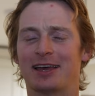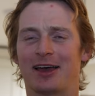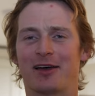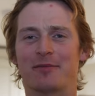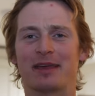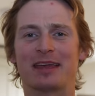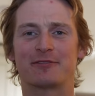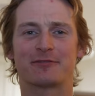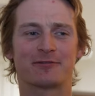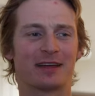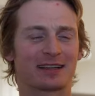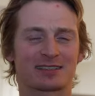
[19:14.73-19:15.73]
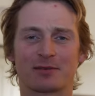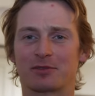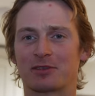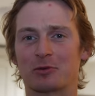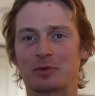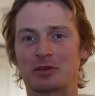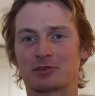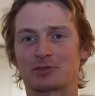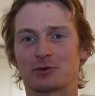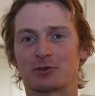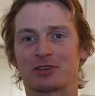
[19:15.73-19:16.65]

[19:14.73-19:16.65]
Um, if that's something that would be useful,